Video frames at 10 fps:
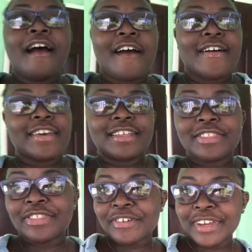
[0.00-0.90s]
how I
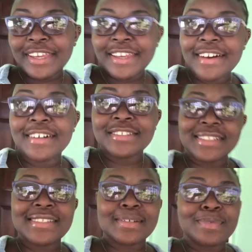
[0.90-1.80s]
hit
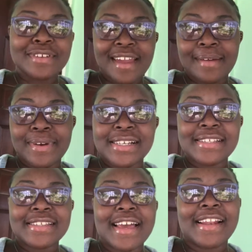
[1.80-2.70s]
300
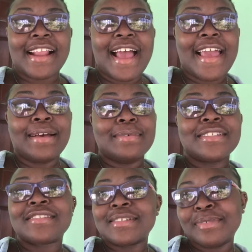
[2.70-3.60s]
subscribers and I am
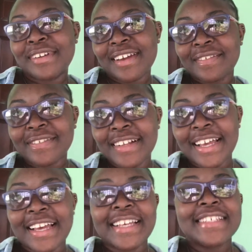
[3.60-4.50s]
extremely grateful,
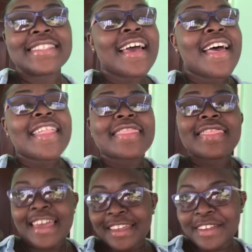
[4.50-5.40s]
guys.
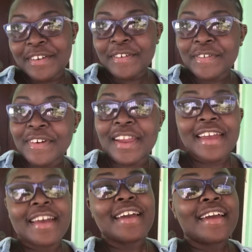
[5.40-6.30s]
Thank you
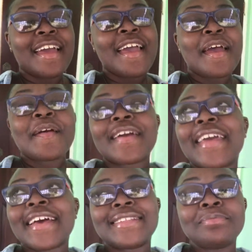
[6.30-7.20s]
for
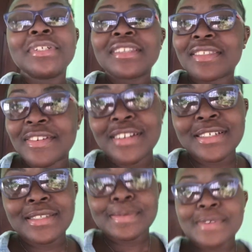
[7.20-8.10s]
getting me to
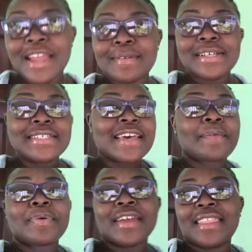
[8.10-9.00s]
300 subscribers.
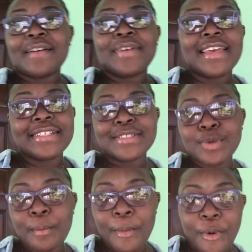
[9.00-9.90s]
I pray that we get
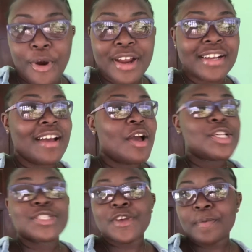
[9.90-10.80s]
to more,
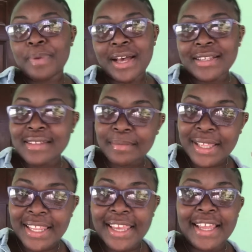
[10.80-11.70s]
surpass a
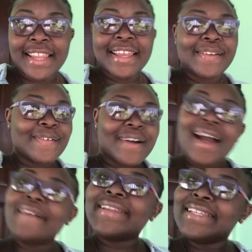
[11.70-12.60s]
million, you know,
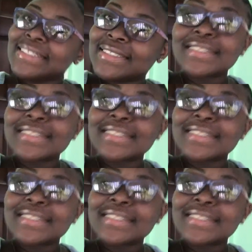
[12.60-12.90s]
complete.